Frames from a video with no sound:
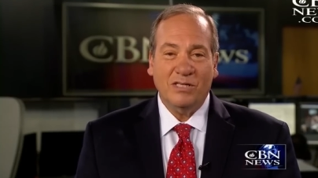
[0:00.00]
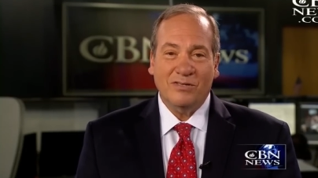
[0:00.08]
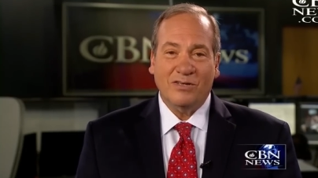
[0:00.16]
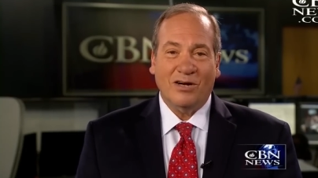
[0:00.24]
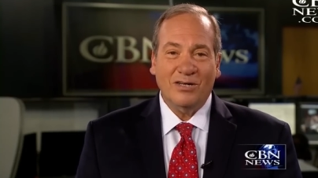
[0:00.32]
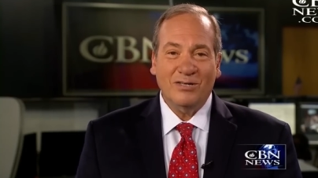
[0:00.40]
We
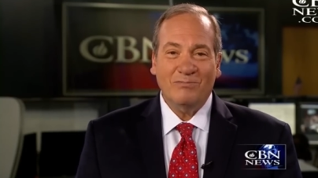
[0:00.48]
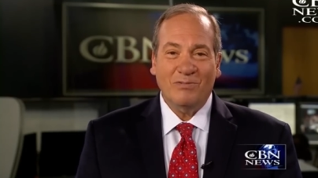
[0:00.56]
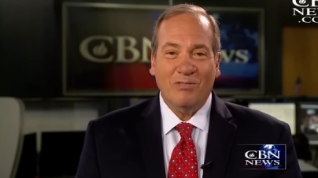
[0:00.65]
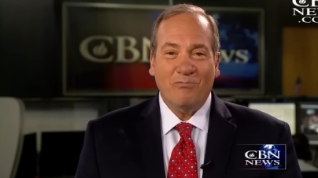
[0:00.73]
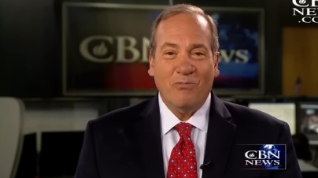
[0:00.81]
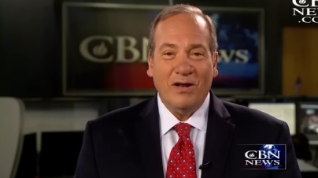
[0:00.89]
started
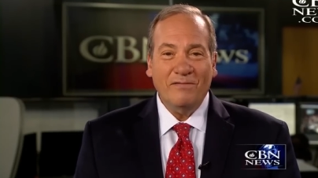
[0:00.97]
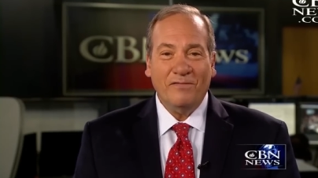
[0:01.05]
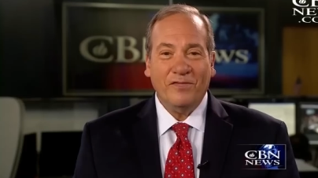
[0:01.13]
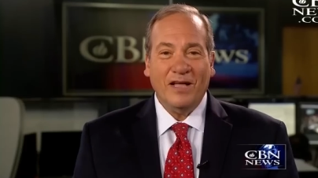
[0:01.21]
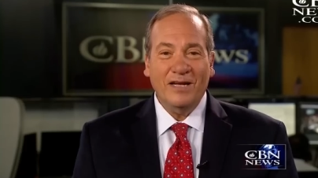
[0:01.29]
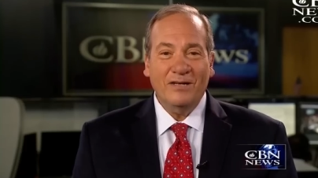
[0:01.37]
with one
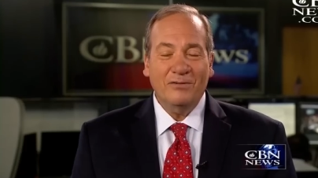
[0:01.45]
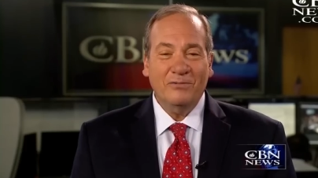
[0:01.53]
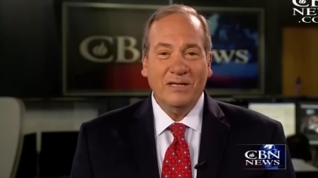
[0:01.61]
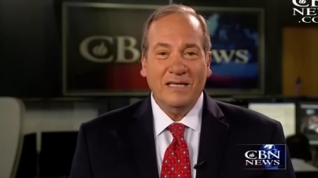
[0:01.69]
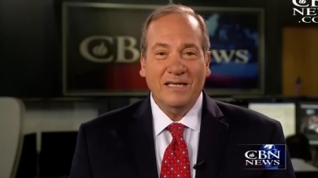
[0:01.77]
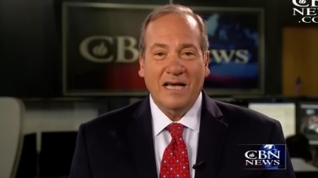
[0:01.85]
flight
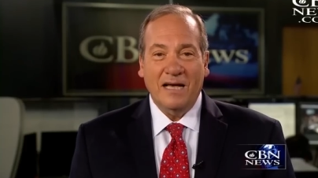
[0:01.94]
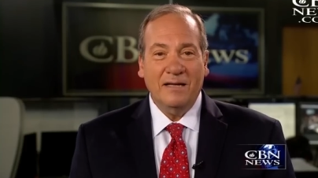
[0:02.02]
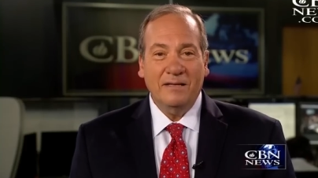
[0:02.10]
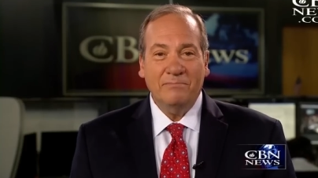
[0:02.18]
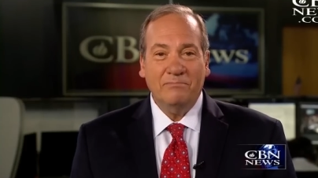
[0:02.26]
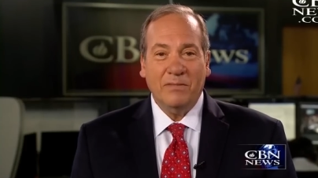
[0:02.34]

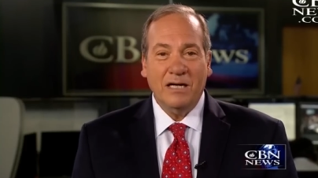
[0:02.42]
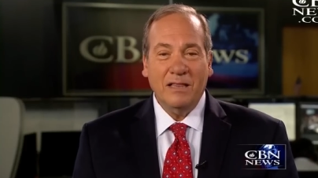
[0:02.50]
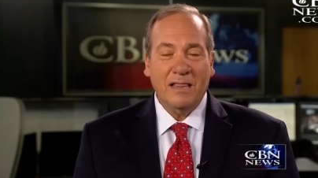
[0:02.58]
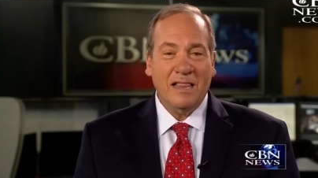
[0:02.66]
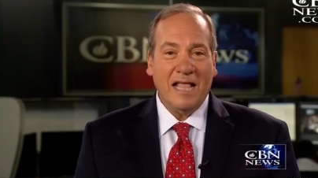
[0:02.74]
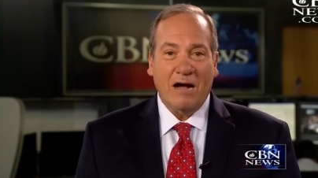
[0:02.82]
a
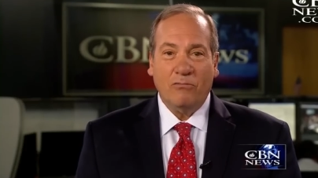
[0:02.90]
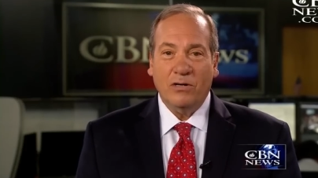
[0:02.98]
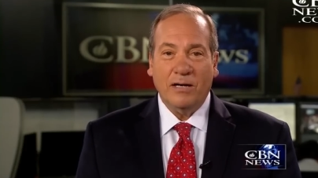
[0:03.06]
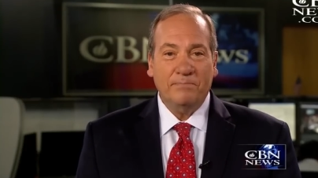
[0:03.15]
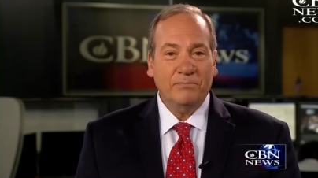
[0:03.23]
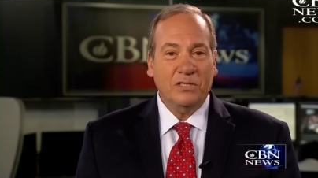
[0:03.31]
month, now
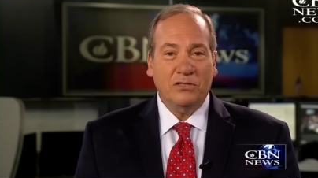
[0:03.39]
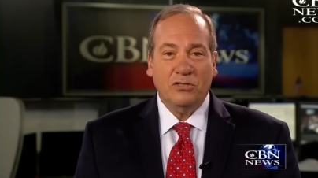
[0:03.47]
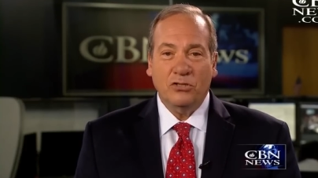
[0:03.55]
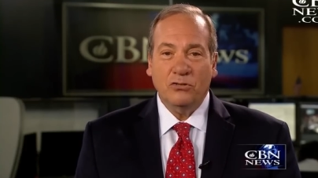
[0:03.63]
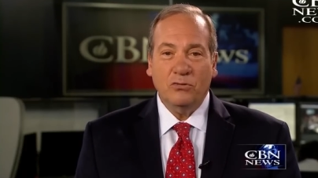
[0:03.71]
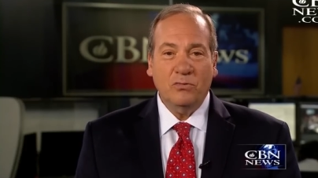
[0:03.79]
we're up to
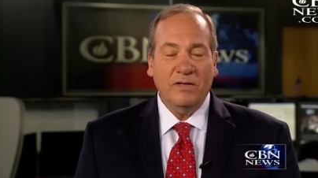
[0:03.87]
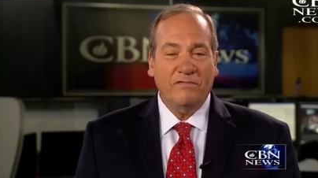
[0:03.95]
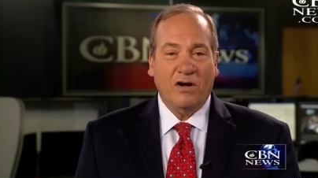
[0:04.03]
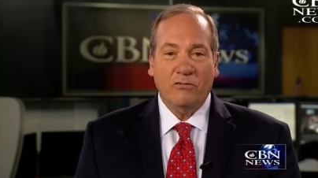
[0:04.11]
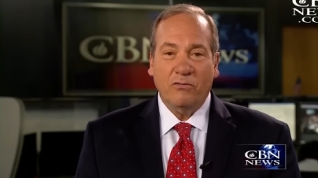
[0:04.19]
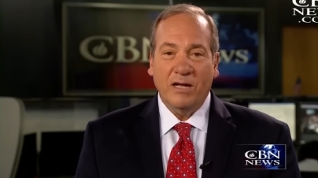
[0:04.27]
two.
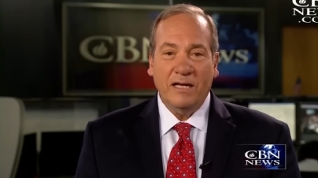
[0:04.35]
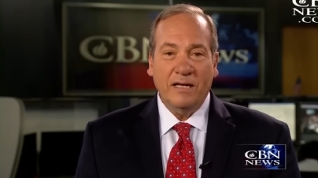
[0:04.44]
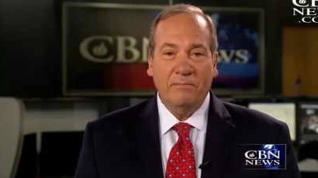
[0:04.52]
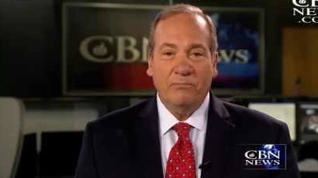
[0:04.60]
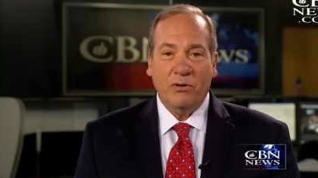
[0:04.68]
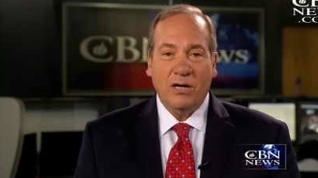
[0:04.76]
We've
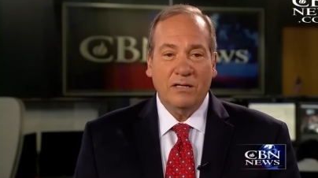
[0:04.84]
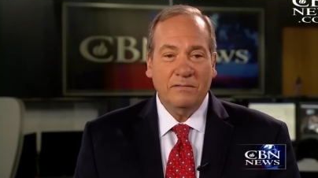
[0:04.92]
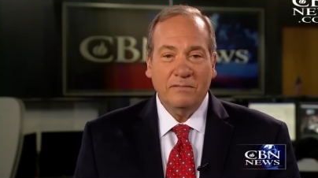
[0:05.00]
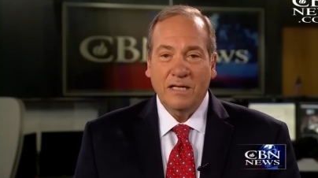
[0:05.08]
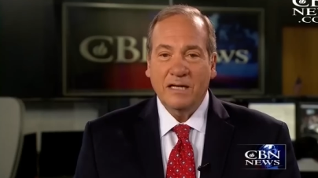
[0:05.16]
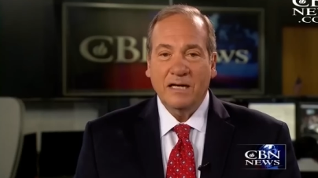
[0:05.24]
already
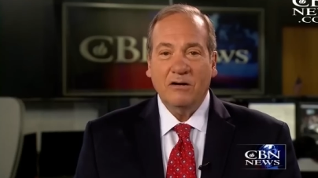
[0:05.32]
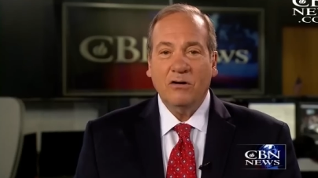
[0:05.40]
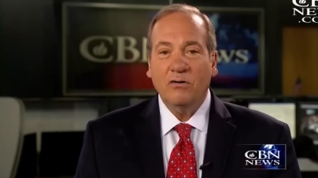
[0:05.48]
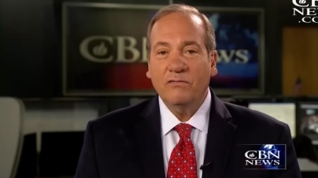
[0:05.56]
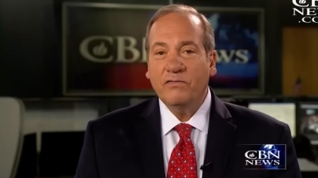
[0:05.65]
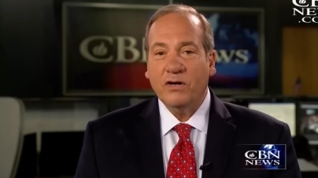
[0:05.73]
brought
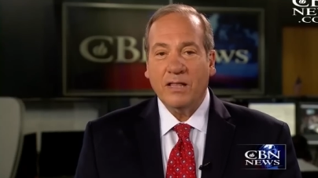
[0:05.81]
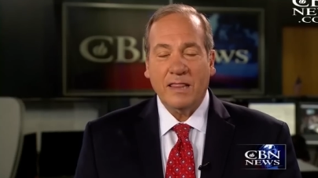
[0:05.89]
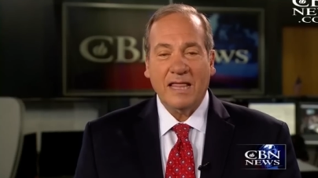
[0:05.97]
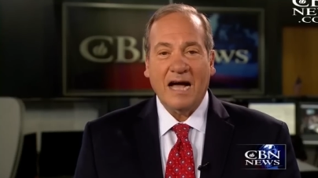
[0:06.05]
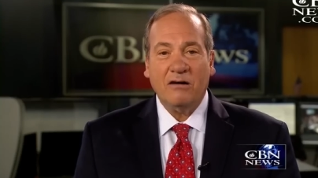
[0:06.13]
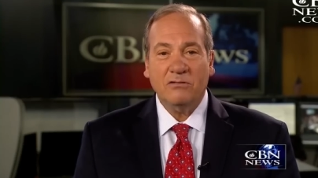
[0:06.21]
over
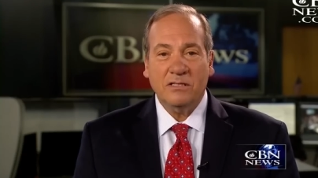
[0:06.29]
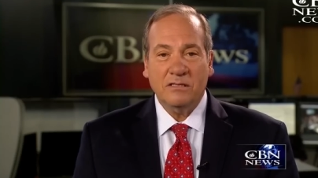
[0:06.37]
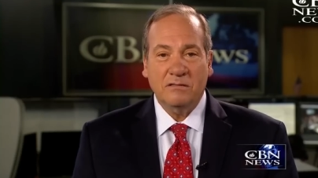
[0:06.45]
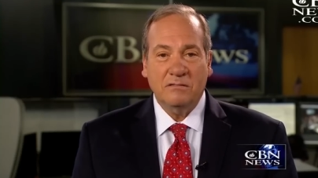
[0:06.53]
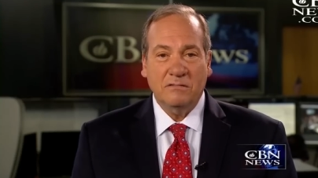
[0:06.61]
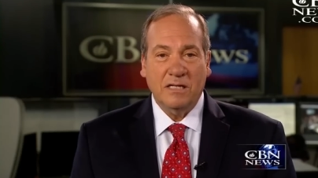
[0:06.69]

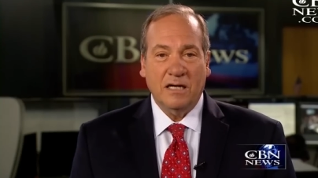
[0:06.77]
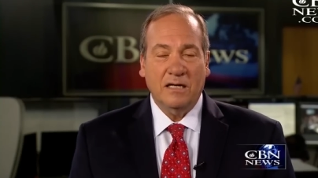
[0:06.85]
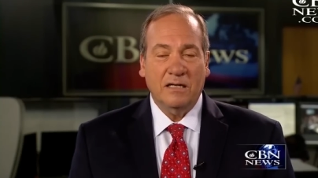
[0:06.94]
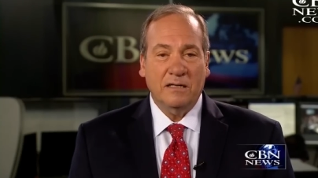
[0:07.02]
1,000